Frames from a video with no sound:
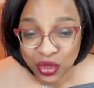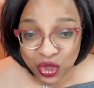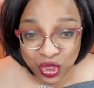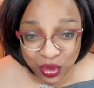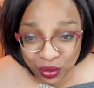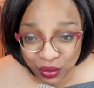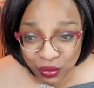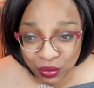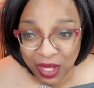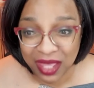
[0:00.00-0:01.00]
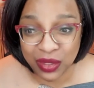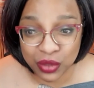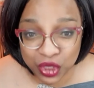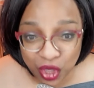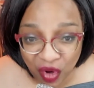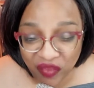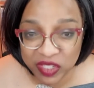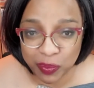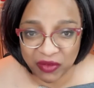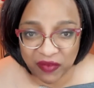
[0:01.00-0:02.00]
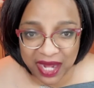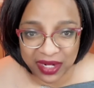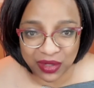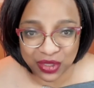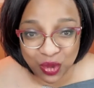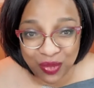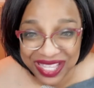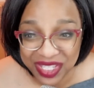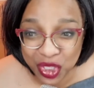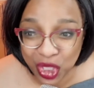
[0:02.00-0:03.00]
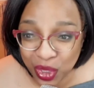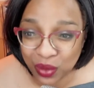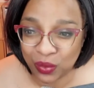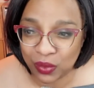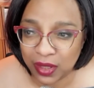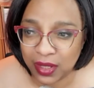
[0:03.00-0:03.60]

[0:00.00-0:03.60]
to their service providers. So that's you,